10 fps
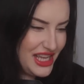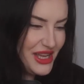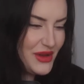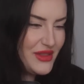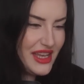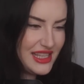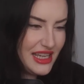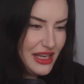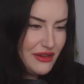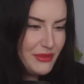So there's
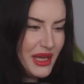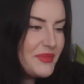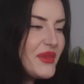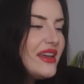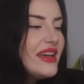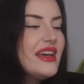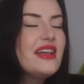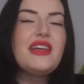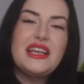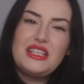that going for me.
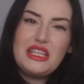Thank